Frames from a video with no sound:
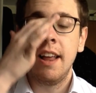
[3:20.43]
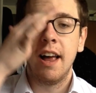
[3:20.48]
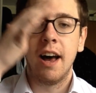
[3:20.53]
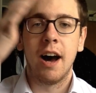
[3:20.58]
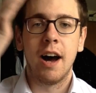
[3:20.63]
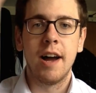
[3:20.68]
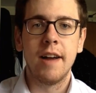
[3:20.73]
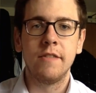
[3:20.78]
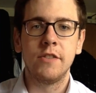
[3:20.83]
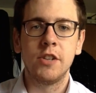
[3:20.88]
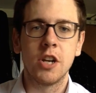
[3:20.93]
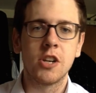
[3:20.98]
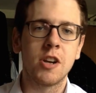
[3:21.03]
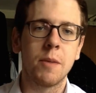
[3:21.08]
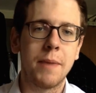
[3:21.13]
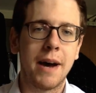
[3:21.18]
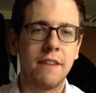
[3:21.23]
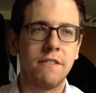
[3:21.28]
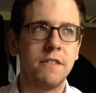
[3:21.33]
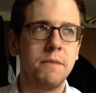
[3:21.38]
I've just got
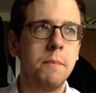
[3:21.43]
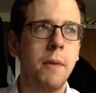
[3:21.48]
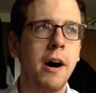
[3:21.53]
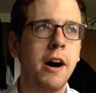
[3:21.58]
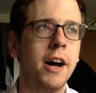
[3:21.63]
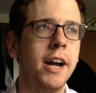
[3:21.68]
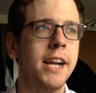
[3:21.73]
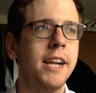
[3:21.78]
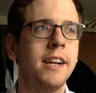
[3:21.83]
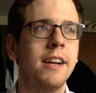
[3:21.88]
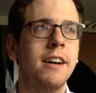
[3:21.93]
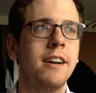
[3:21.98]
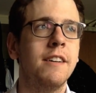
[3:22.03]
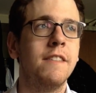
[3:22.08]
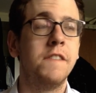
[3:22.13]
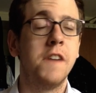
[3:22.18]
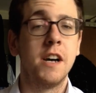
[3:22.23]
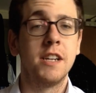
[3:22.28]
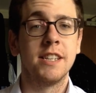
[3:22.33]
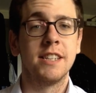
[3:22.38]
back from my
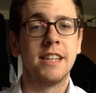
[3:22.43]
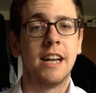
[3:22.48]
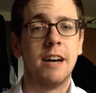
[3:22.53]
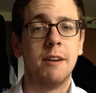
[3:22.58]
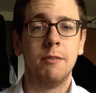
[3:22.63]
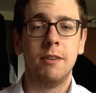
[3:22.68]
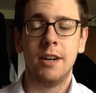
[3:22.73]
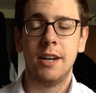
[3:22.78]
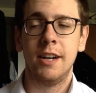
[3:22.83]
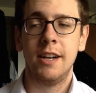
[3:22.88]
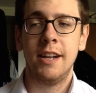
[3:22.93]
first exam.